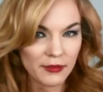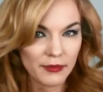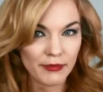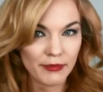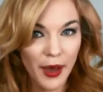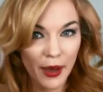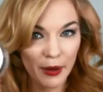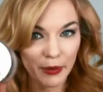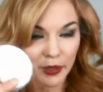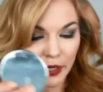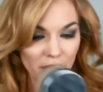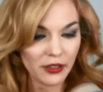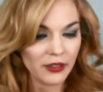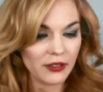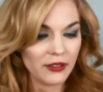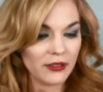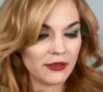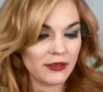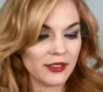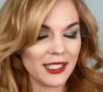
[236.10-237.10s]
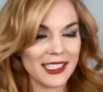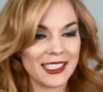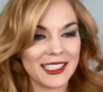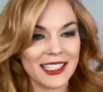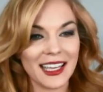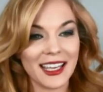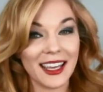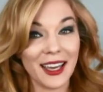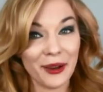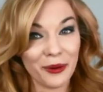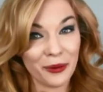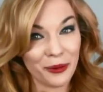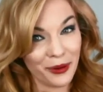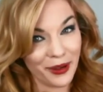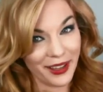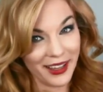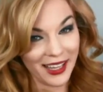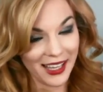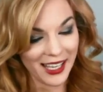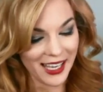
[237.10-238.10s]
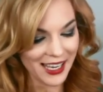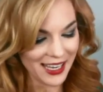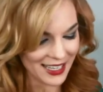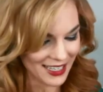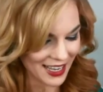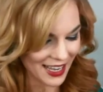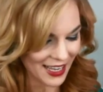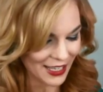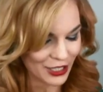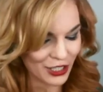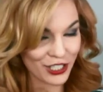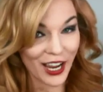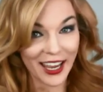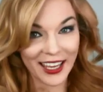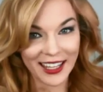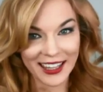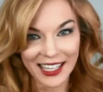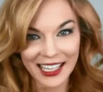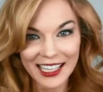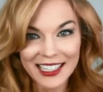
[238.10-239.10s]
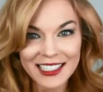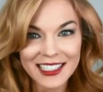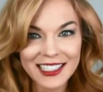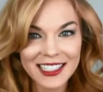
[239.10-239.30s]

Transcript: Powder, because I get oily and shiny.